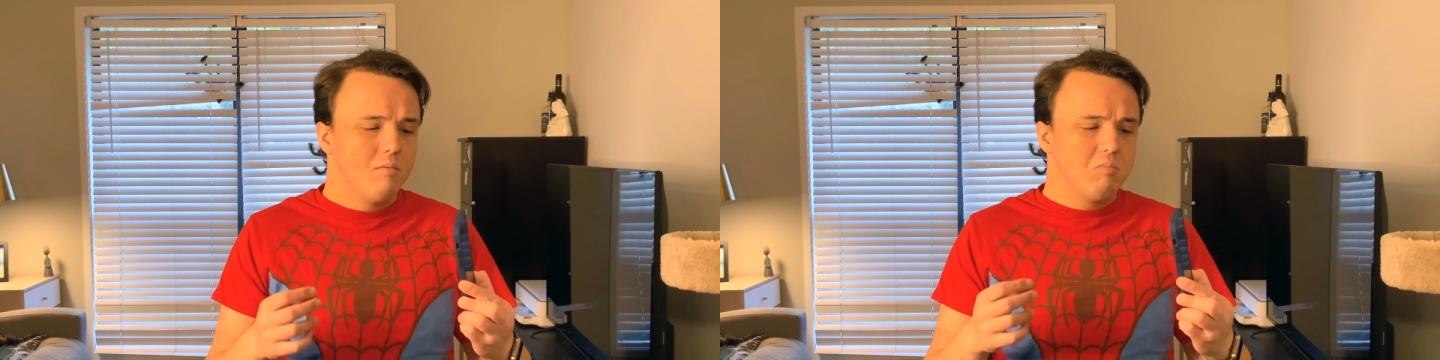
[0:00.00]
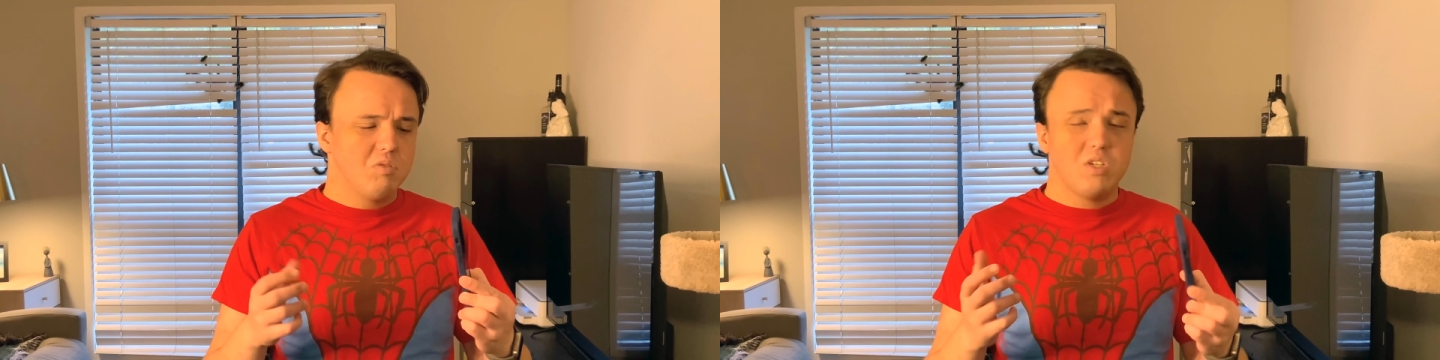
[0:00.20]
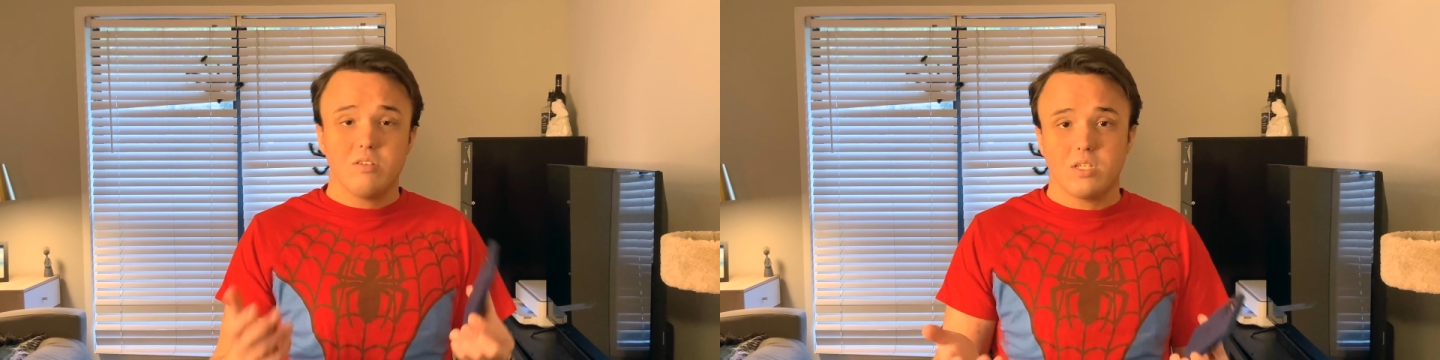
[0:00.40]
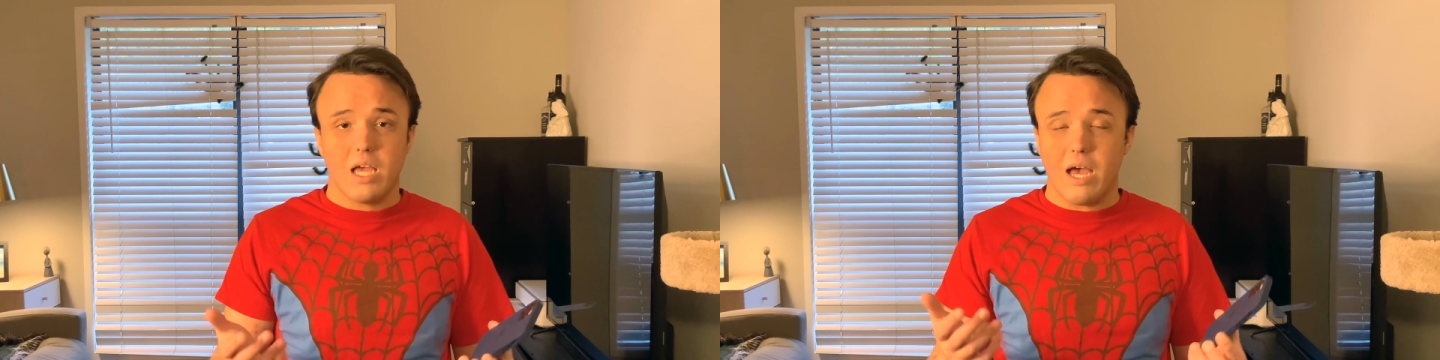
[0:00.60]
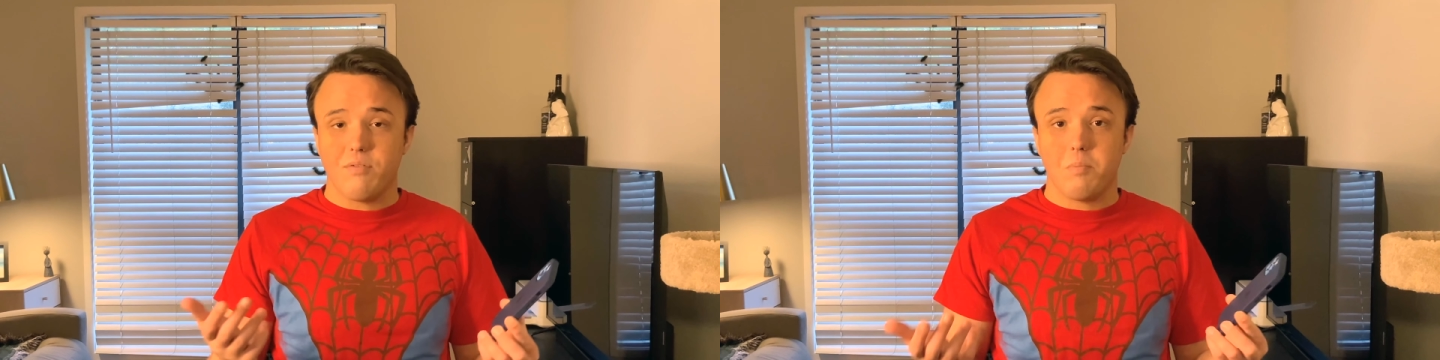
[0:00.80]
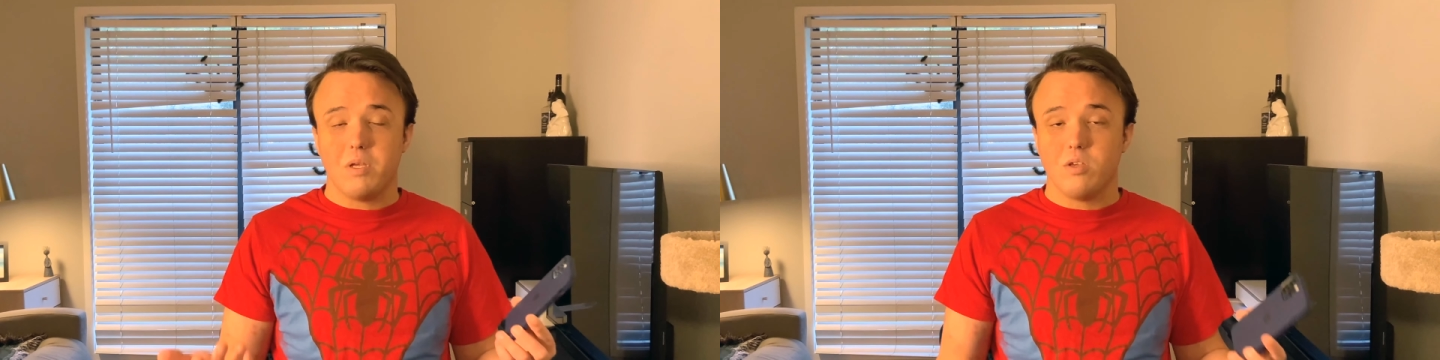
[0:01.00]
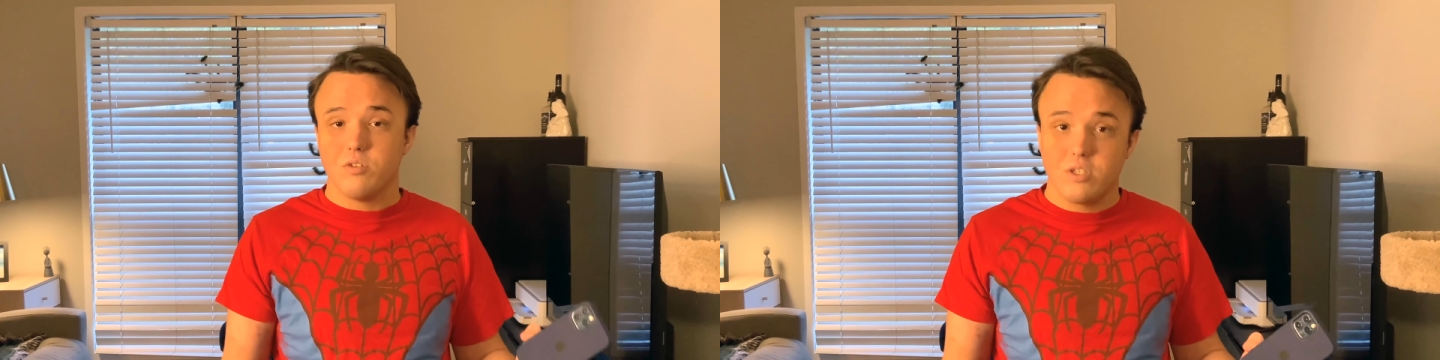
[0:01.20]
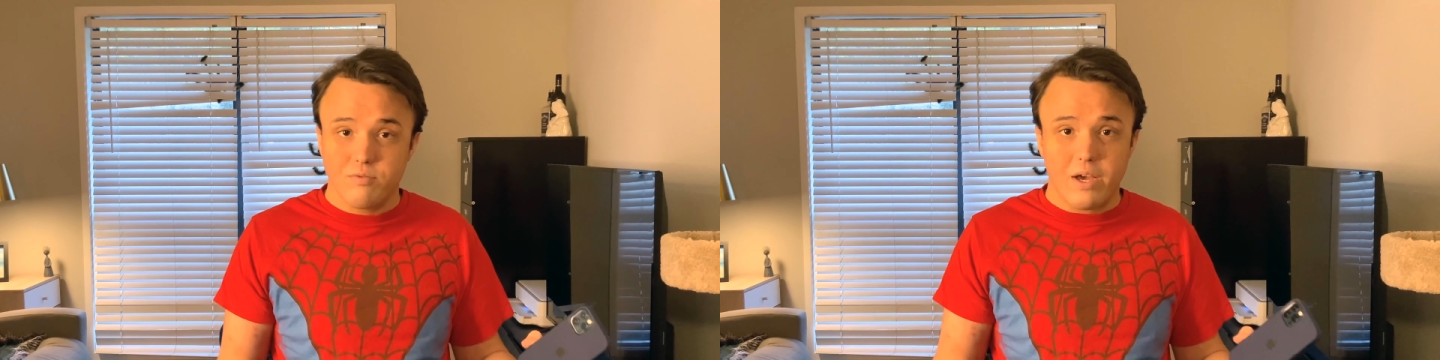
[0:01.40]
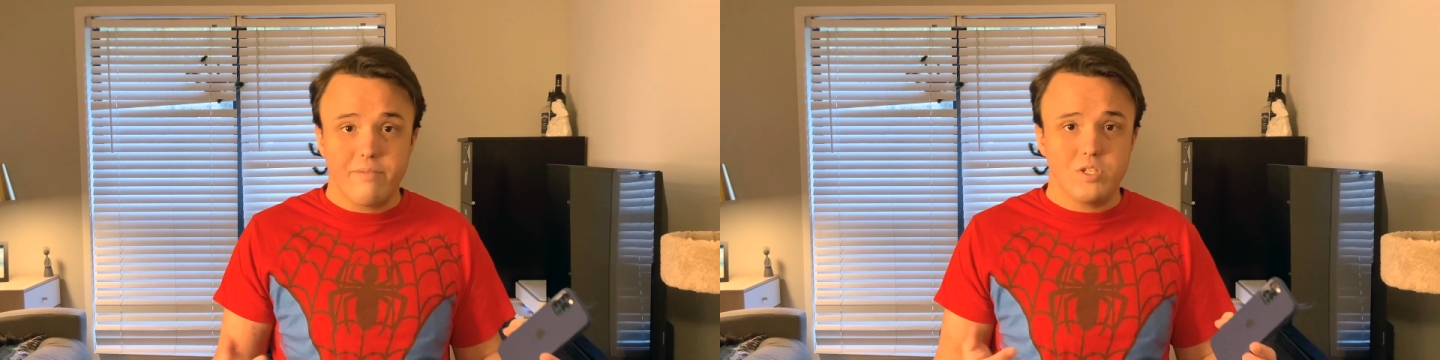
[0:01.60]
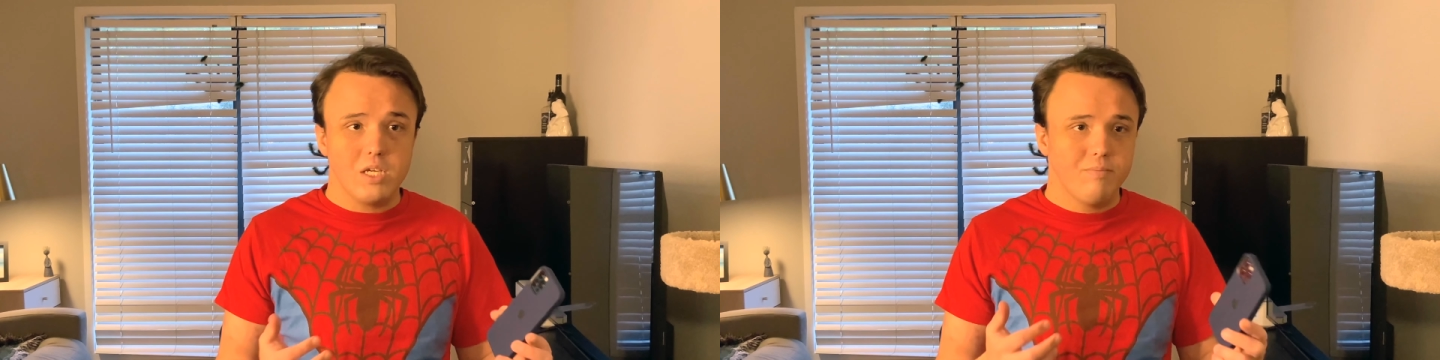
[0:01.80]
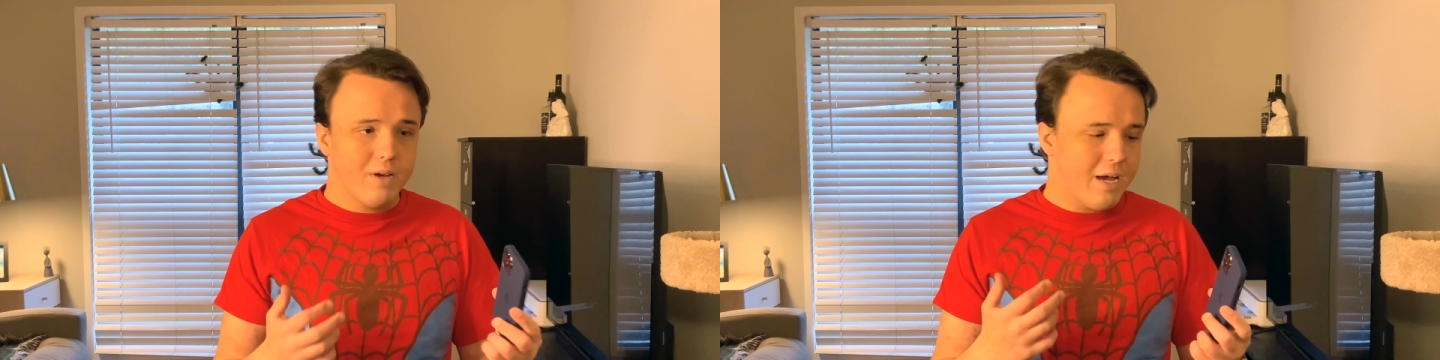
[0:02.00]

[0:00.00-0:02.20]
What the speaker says: since I haven't been using 5G,